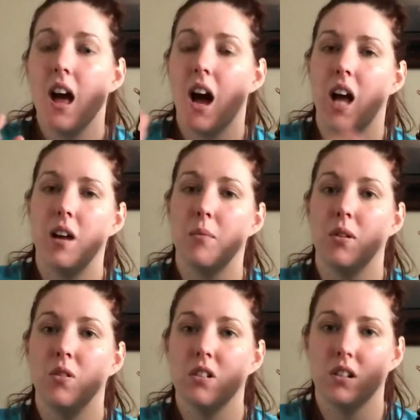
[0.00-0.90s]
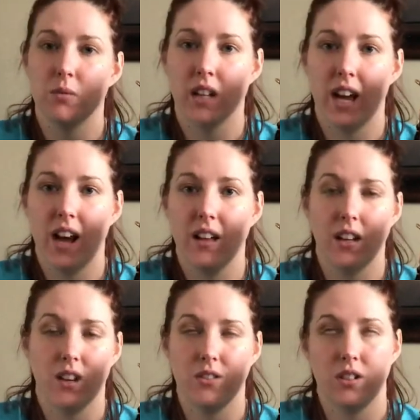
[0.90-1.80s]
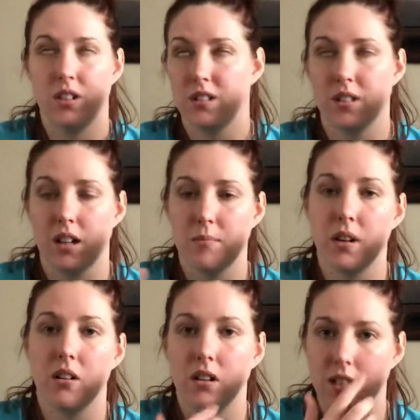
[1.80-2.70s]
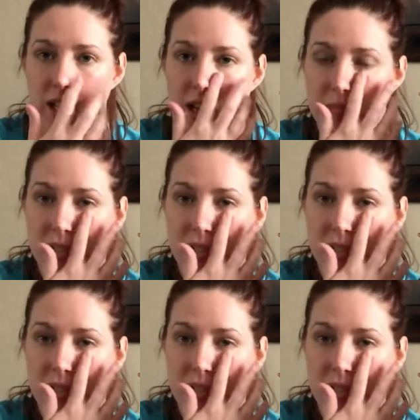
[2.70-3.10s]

I am a gold hardware gal, and Coach does the gunmetal all the time.